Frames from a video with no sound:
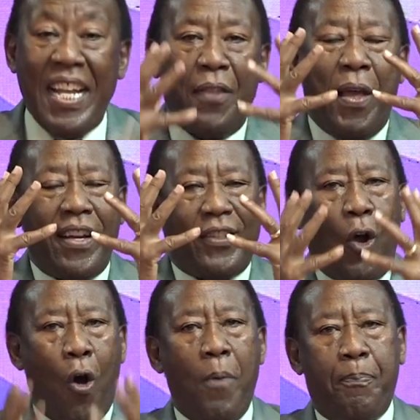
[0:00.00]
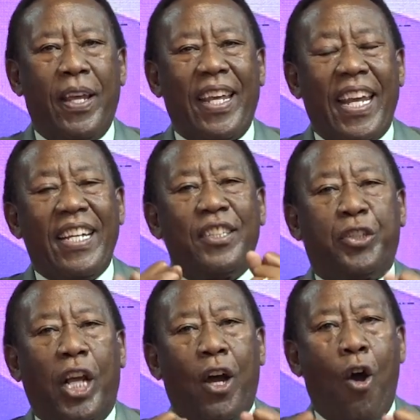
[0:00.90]
There is hope in
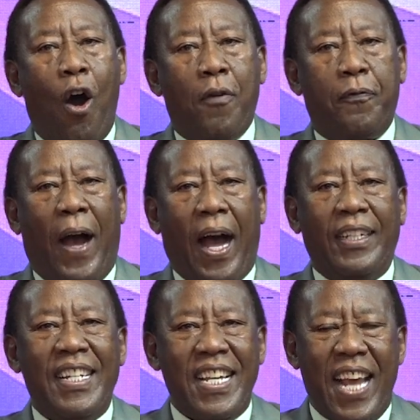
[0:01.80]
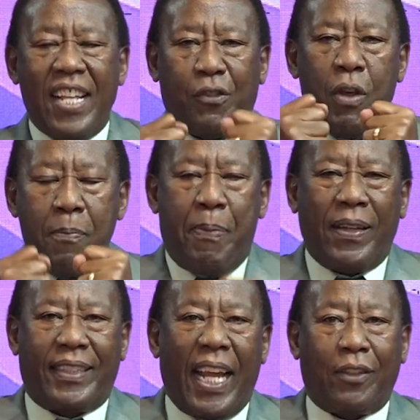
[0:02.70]
Jehovah. As we
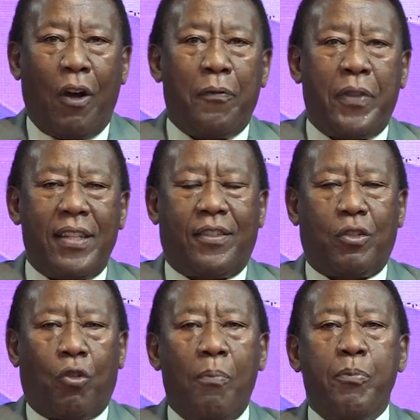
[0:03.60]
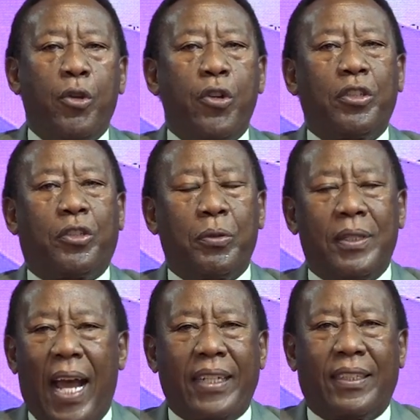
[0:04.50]
partake of this communion
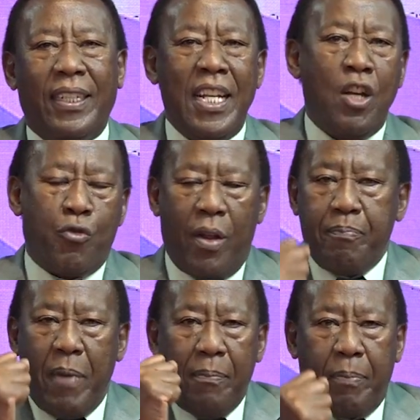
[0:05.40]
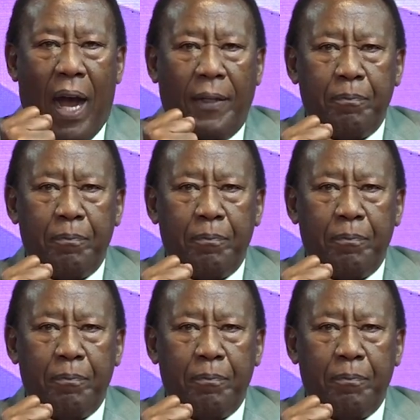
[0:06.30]
tonight, remember